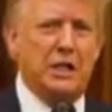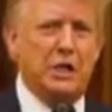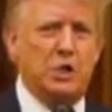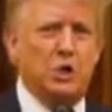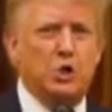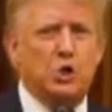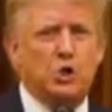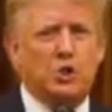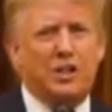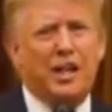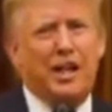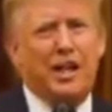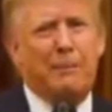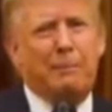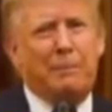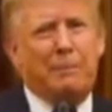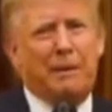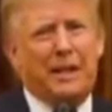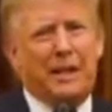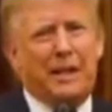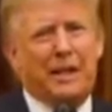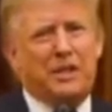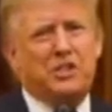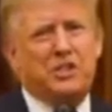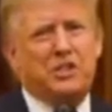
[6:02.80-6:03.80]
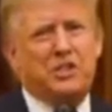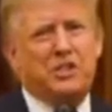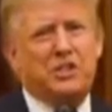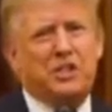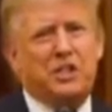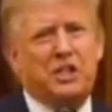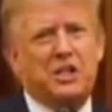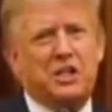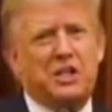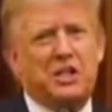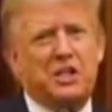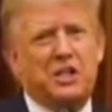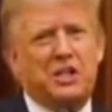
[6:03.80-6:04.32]
to take place
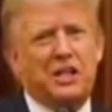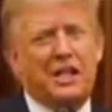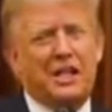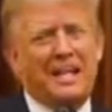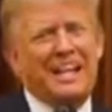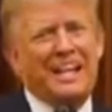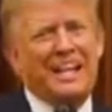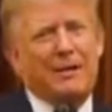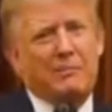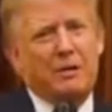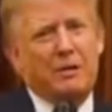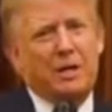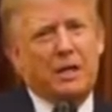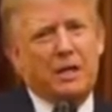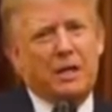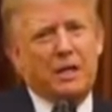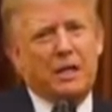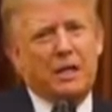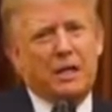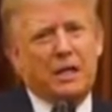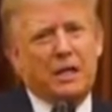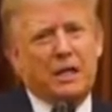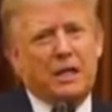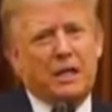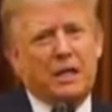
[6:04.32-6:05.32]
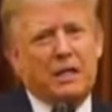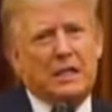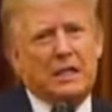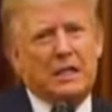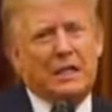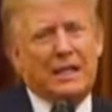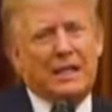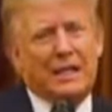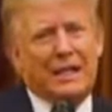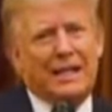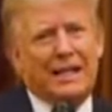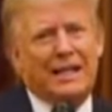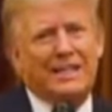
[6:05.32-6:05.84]
in America.
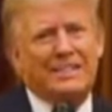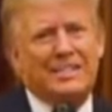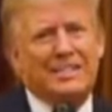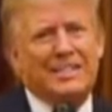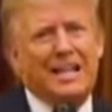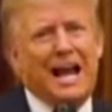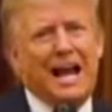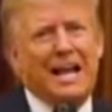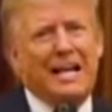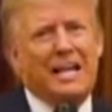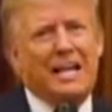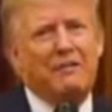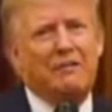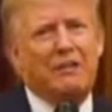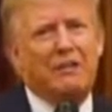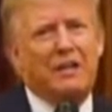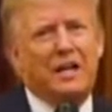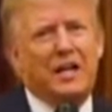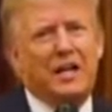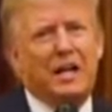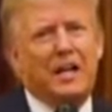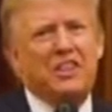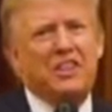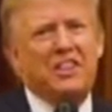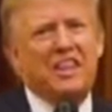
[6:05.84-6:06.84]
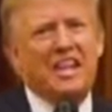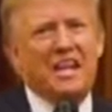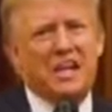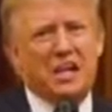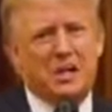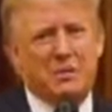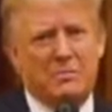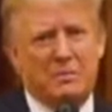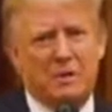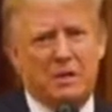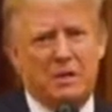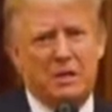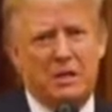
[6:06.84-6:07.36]
It's not even
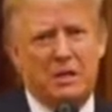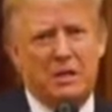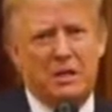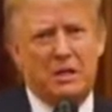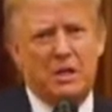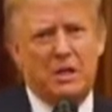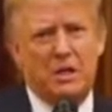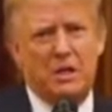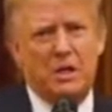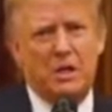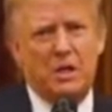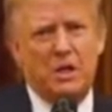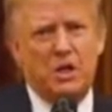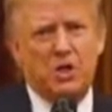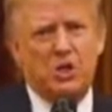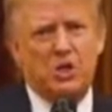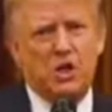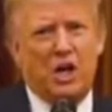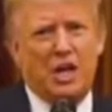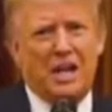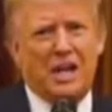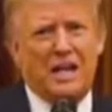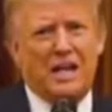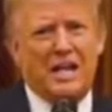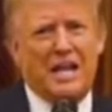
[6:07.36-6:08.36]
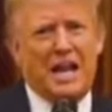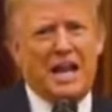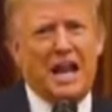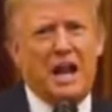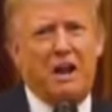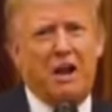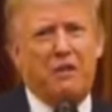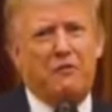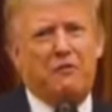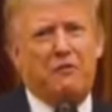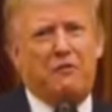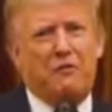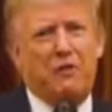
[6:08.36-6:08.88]
thinkable. Shutting
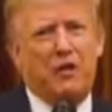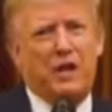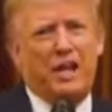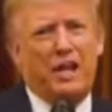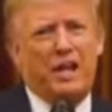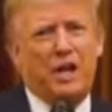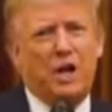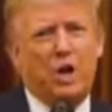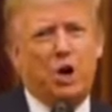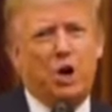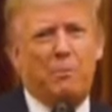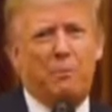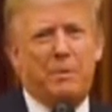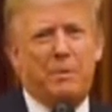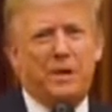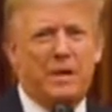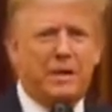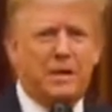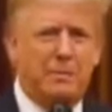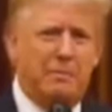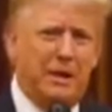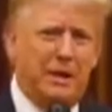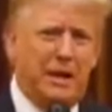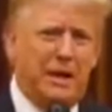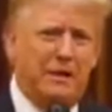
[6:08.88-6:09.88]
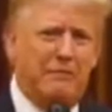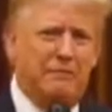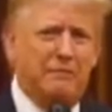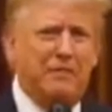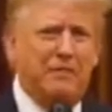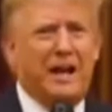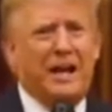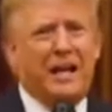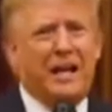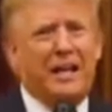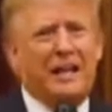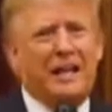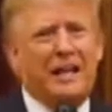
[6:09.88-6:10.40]
down free and open debate
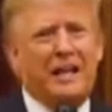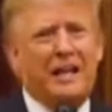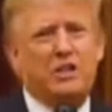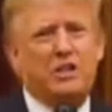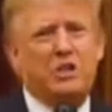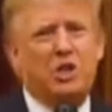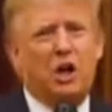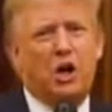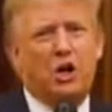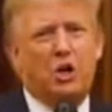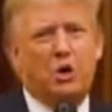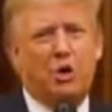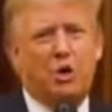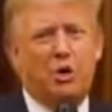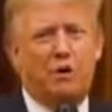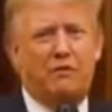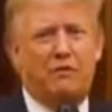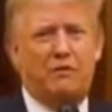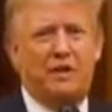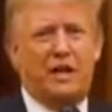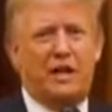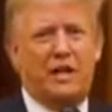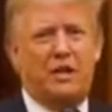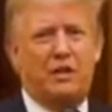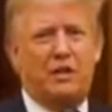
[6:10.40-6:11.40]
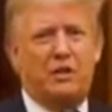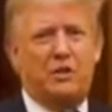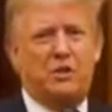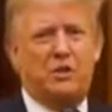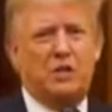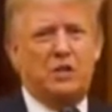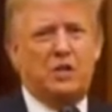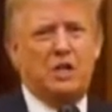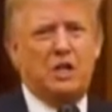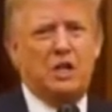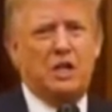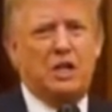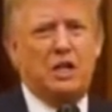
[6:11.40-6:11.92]
violates our core
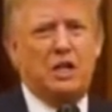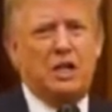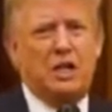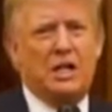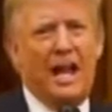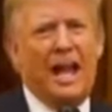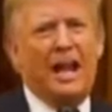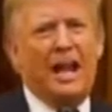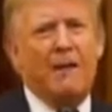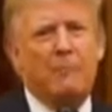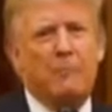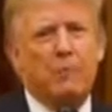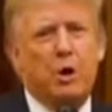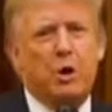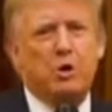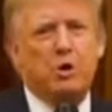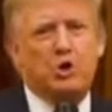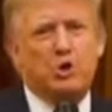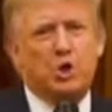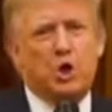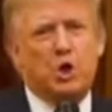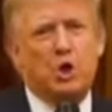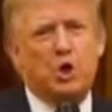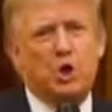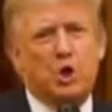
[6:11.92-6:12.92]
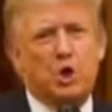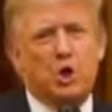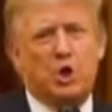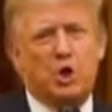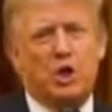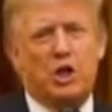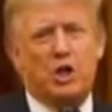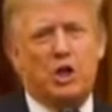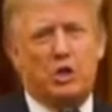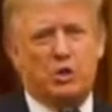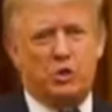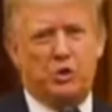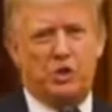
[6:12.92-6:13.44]
values and most
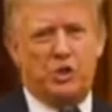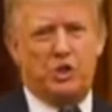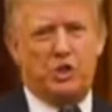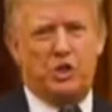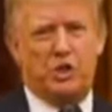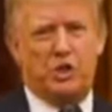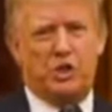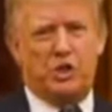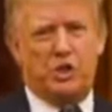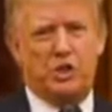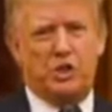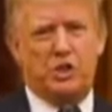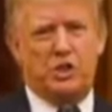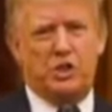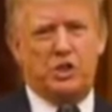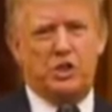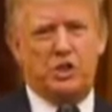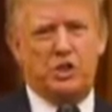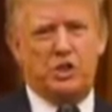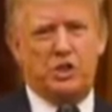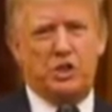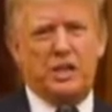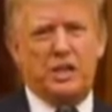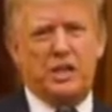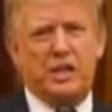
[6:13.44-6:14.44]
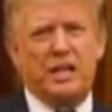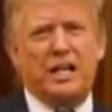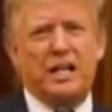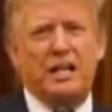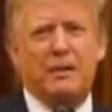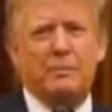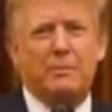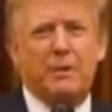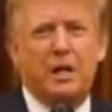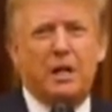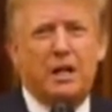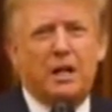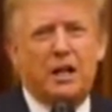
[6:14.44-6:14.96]
enduring traditions. In
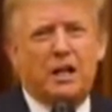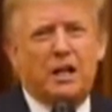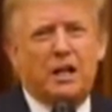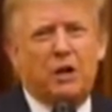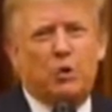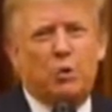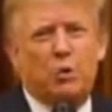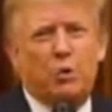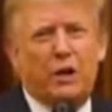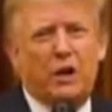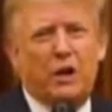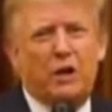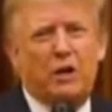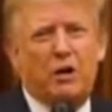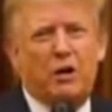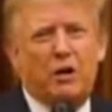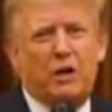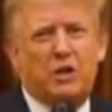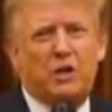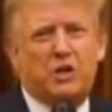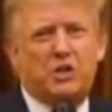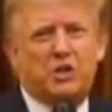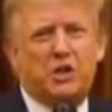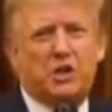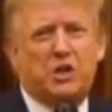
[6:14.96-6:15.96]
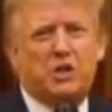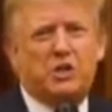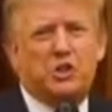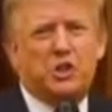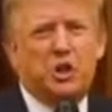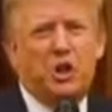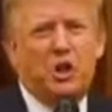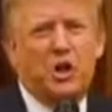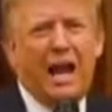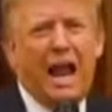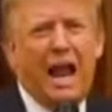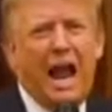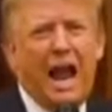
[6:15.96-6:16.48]
America, we don't insist
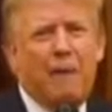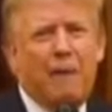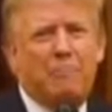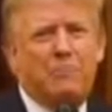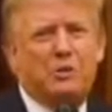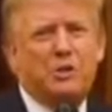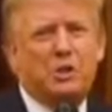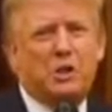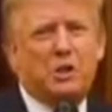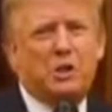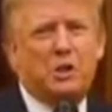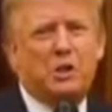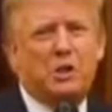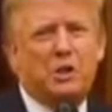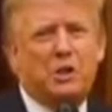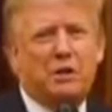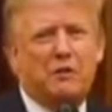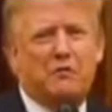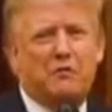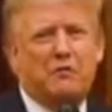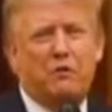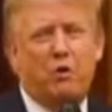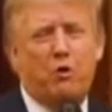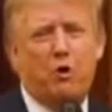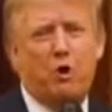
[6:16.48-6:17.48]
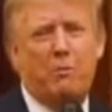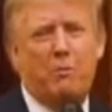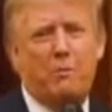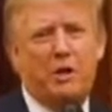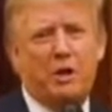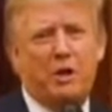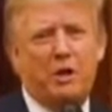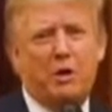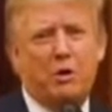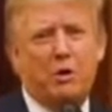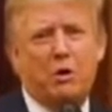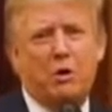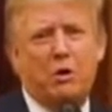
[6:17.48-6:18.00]
on absolute
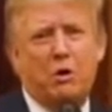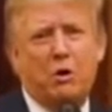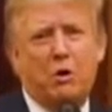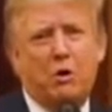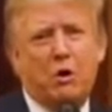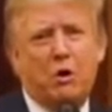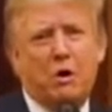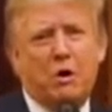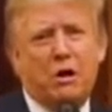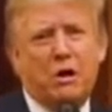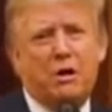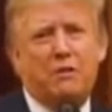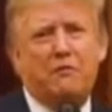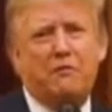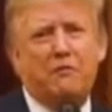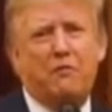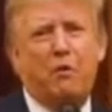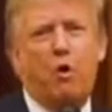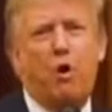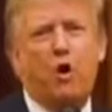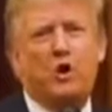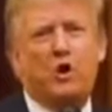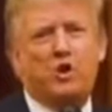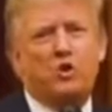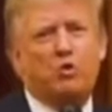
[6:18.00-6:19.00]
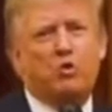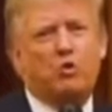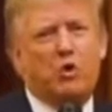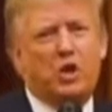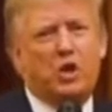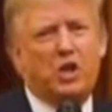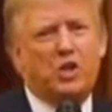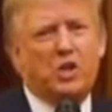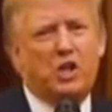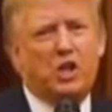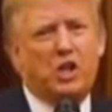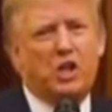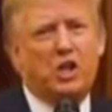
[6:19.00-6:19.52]
conformity or enforce
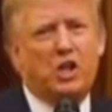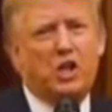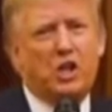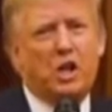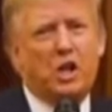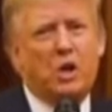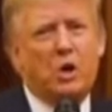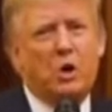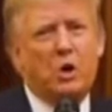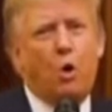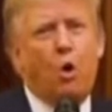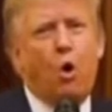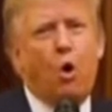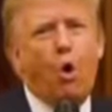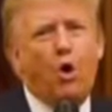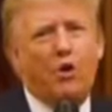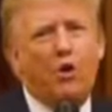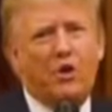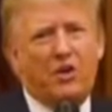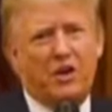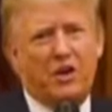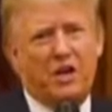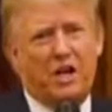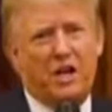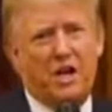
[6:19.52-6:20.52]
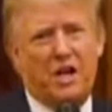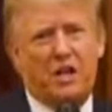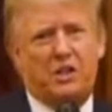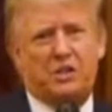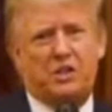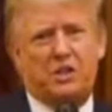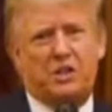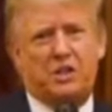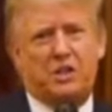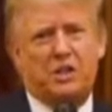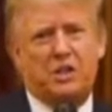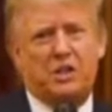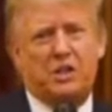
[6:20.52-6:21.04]
rigid
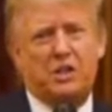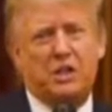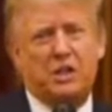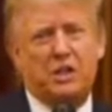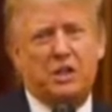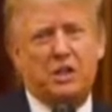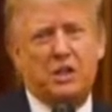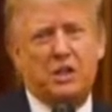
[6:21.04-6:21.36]
orthodoxies